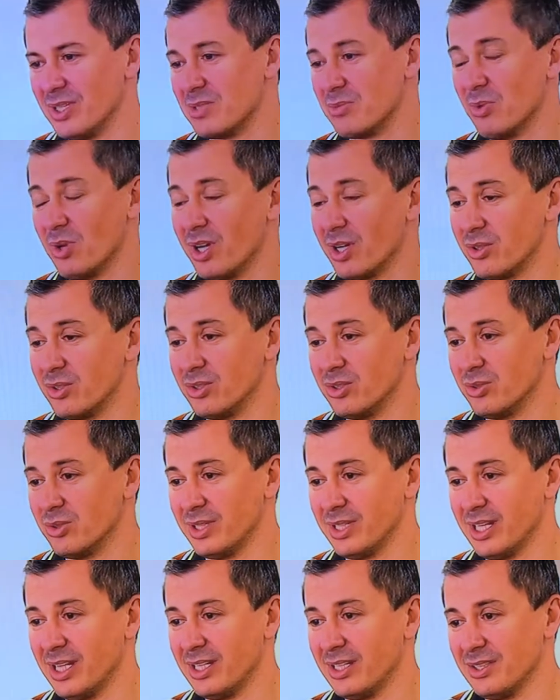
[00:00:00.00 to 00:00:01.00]
reason why I couldn't do it
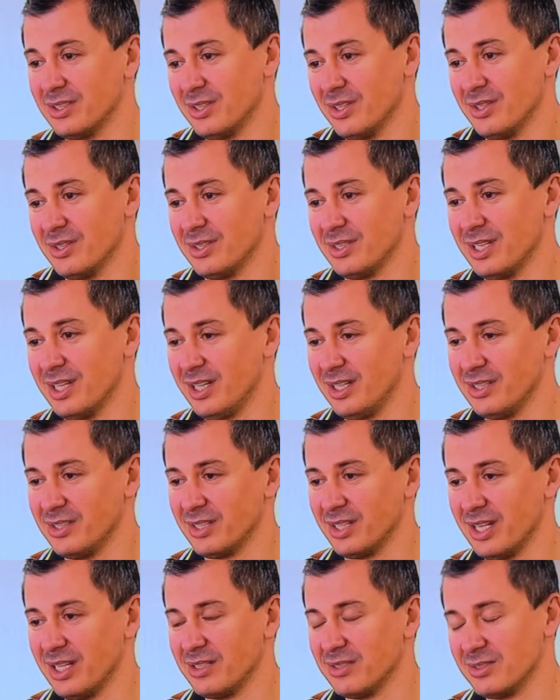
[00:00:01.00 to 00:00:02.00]
again, get in
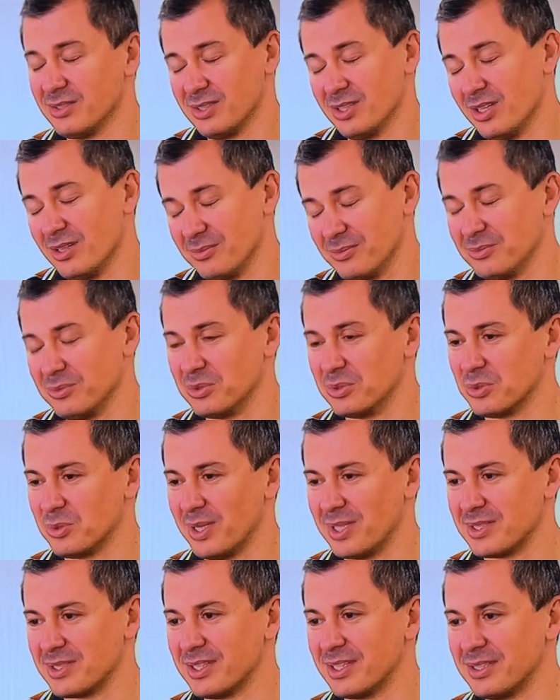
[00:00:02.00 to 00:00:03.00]
again, so we'll
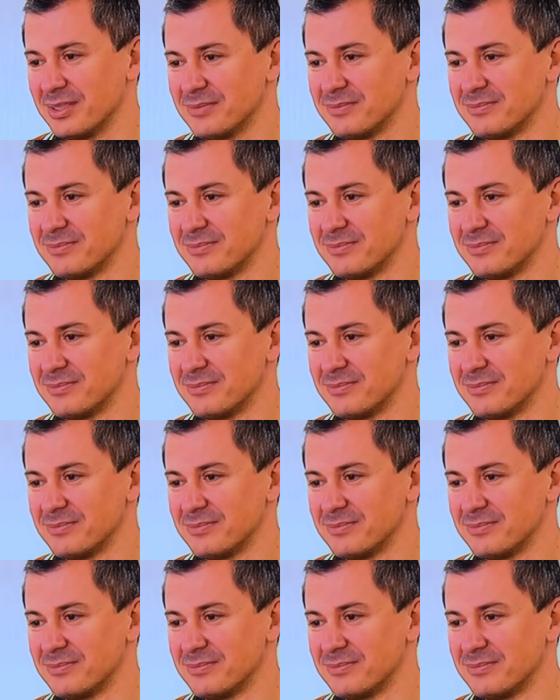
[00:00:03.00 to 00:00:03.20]
wait and see.